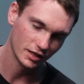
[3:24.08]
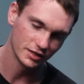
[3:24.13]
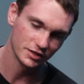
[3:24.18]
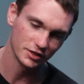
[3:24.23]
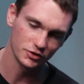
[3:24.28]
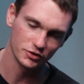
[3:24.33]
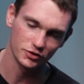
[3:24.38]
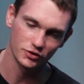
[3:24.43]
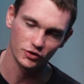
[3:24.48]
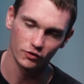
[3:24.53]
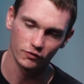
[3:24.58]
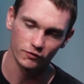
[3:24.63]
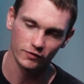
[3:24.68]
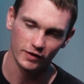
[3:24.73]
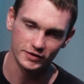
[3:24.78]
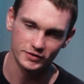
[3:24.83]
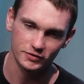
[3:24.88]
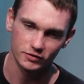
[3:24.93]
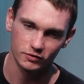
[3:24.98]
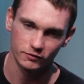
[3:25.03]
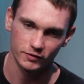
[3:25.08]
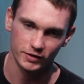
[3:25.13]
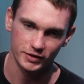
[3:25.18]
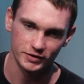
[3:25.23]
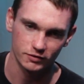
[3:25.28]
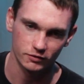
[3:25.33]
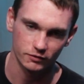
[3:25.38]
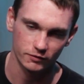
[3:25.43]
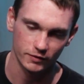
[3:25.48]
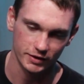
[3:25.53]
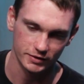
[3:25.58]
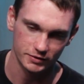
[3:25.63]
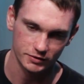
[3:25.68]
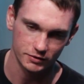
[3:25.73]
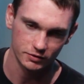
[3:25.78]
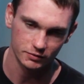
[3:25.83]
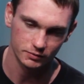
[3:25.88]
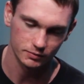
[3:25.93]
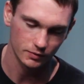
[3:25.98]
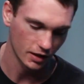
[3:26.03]
Until you can go faster and faster and
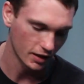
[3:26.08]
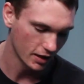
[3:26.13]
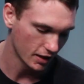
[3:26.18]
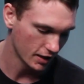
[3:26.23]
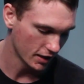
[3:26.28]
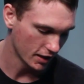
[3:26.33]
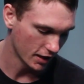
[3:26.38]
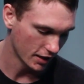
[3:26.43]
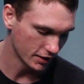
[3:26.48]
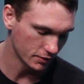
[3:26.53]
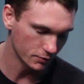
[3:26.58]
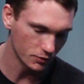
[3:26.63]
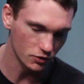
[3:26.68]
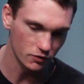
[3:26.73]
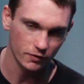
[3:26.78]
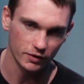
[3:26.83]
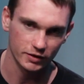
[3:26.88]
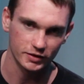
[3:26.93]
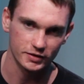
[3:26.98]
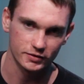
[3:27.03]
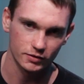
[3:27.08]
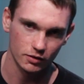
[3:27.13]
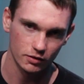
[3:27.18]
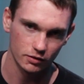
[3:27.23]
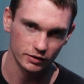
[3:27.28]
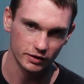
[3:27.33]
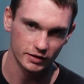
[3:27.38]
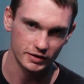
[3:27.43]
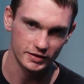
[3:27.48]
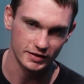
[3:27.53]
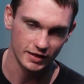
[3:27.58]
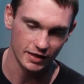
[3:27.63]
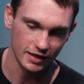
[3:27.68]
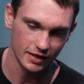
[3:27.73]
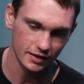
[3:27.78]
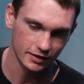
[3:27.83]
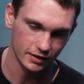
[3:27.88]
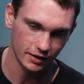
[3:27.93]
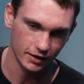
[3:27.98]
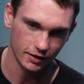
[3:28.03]
faster. And then when you find a song that is
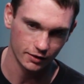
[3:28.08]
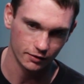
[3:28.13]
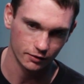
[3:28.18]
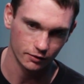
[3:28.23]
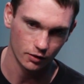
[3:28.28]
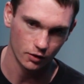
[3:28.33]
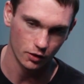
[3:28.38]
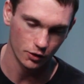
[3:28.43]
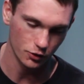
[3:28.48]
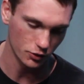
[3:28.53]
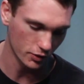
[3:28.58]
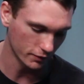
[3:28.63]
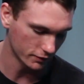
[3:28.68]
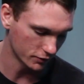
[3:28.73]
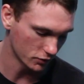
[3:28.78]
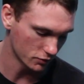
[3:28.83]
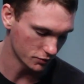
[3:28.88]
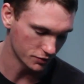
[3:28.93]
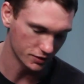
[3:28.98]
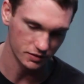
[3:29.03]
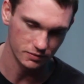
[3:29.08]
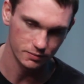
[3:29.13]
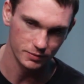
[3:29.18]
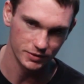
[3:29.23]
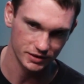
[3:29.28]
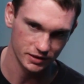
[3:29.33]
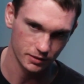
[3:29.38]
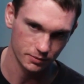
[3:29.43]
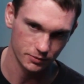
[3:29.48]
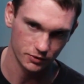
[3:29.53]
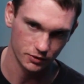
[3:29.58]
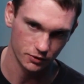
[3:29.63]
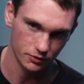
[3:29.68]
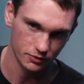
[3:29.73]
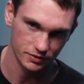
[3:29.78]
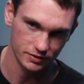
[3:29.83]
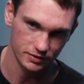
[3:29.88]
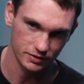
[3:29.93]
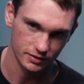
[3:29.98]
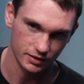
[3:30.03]
in A, all you have to do is just mix up the
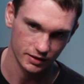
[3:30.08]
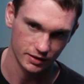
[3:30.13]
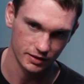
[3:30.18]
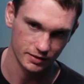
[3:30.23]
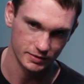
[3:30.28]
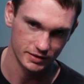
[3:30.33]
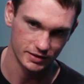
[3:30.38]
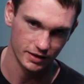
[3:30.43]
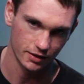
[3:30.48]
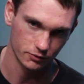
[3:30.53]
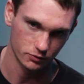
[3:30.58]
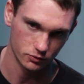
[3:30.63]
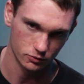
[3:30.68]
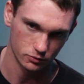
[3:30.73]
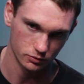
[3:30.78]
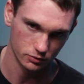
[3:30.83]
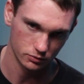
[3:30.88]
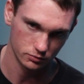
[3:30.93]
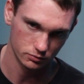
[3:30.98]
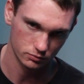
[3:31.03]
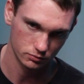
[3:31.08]
notes and sound cool.